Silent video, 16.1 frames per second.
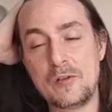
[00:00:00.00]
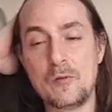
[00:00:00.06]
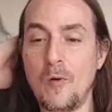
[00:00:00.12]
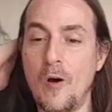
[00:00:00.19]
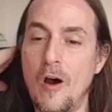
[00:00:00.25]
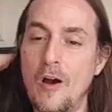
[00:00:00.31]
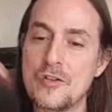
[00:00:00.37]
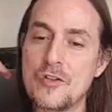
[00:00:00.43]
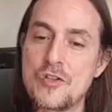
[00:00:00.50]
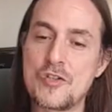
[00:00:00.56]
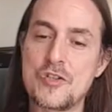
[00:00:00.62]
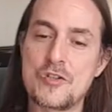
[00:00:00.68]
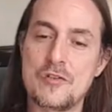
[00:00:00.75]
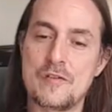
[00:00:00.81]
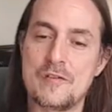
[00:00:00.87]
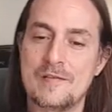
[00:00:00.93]
to
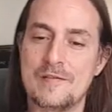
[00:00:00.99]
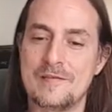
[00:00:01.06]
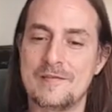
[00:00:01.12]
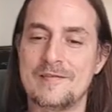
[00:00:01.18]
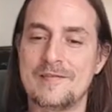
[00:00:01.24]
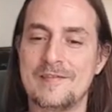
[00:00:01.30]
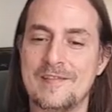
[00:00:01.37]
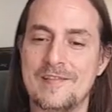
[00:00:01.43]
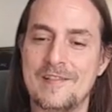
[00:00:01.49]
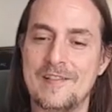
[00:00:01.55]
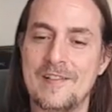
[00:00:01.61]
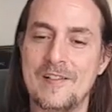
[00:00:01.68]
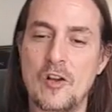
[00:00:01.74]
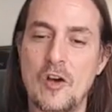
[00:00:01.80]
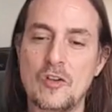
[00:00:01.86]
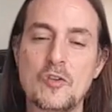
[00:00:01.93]
watch
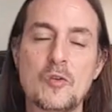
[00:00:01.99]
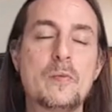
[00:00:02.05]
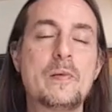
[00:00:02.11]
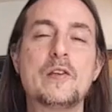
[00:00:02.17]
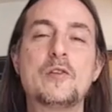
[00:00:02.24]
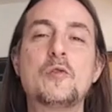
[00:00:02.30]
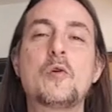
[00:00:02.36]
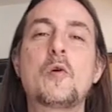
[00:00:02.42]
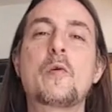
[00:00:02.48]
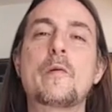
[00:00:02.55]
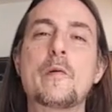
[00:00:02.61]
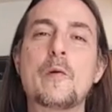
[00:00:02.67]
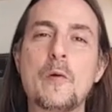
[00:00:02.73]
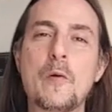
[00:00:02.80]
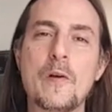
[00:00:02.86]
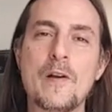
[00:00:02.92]
not to be too
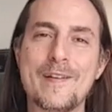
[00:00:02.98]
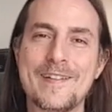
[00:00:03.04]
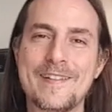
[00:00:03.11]
cruel,